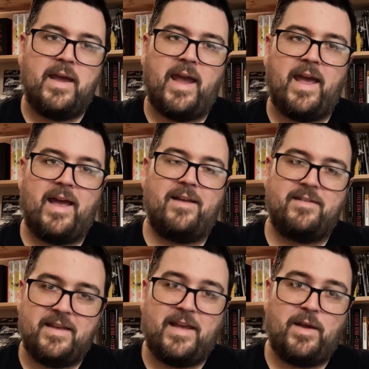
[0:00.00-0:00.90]
And
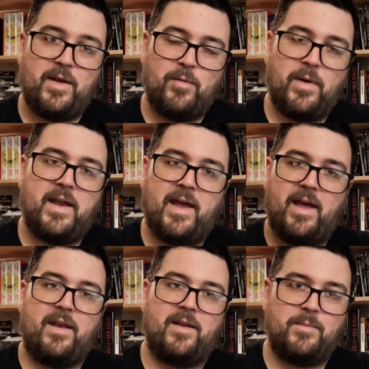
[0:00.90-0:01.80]
he went
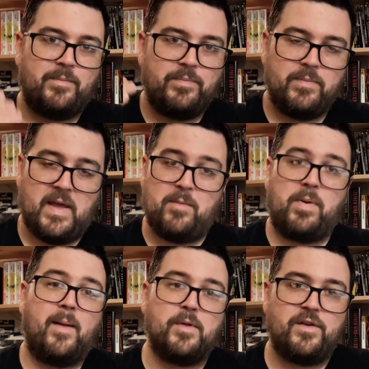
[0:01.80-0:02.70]
ahead and
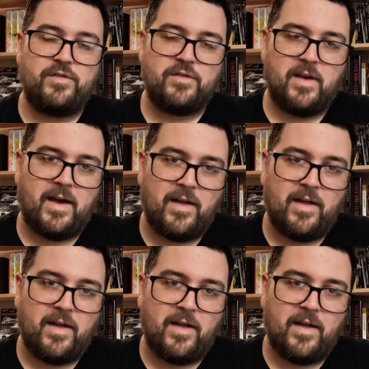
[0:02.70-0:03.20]
published